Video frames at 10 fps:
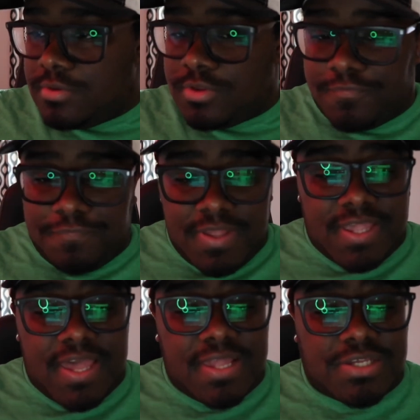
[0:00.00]
the
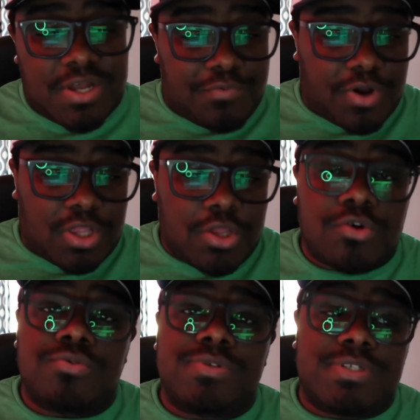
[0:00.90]
floodgates that were
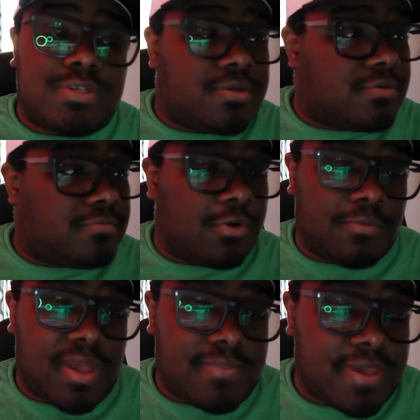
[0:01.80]
closed, you
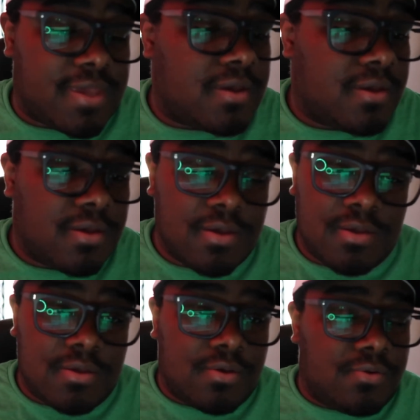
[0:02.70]
know, maybe,
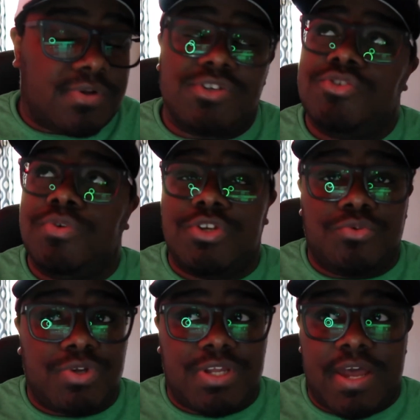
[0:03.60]
what is
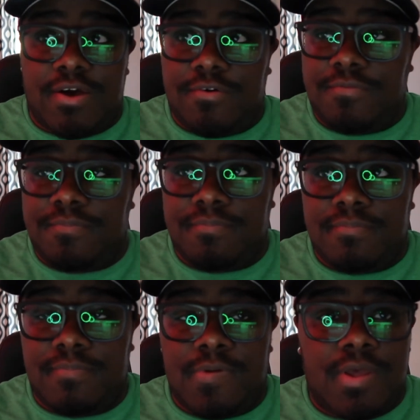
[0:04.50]
2020 now,
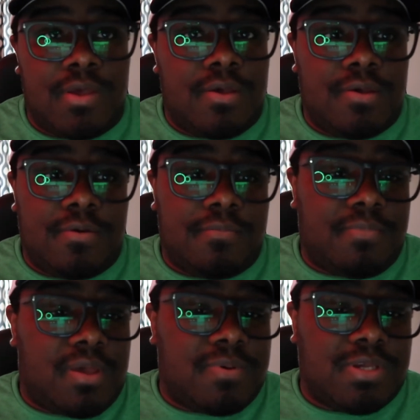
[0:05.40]

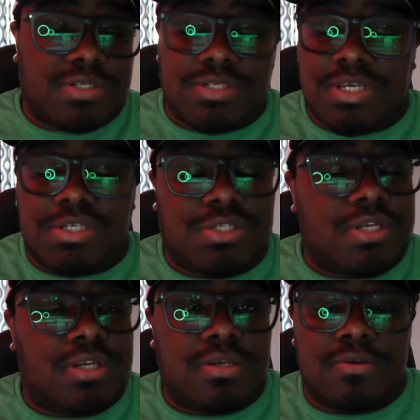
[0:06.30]
maybe
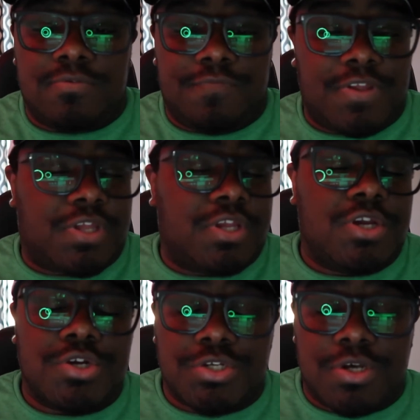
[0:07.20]
60, 50
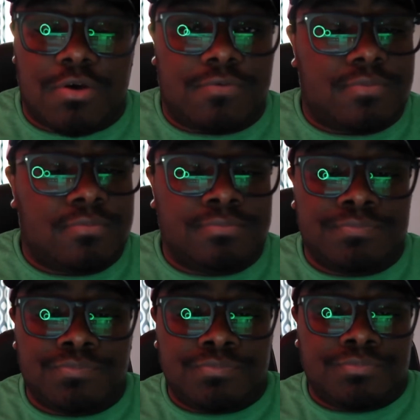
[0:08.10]
years ago.
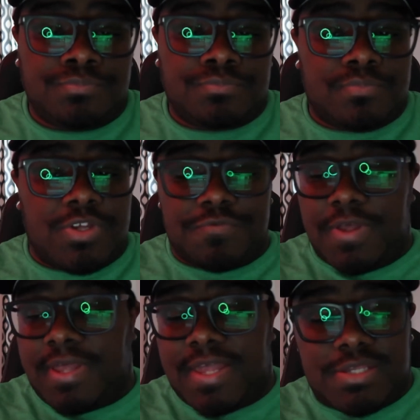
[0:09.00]
These
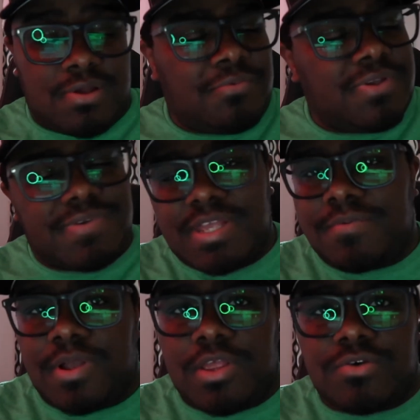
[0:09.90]
floodgates, I won't even say they
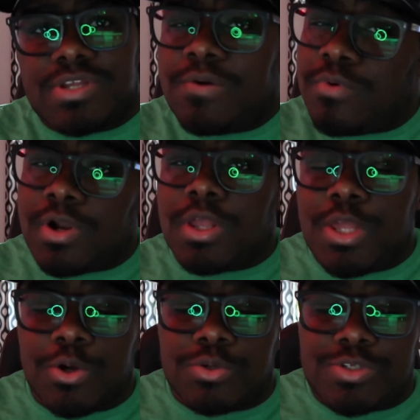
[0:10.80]
were closed. They weren't
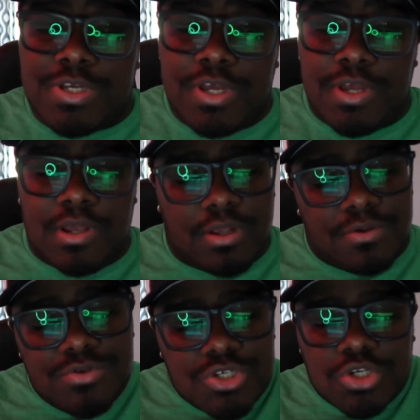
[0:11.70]
closed. You know,
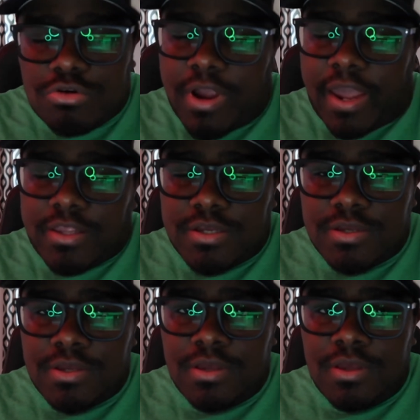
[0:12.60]
it was just cracked.
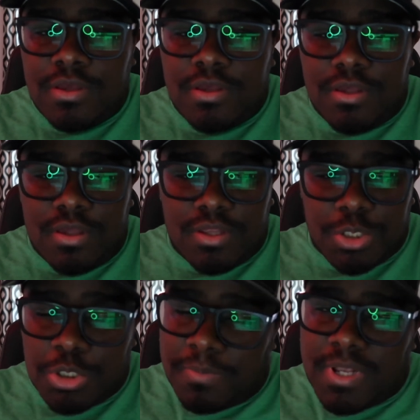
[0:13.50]
And
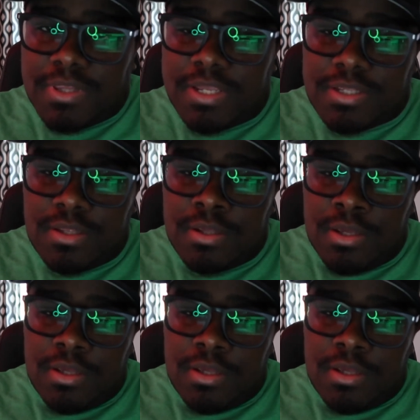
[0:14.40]
then Trump got elected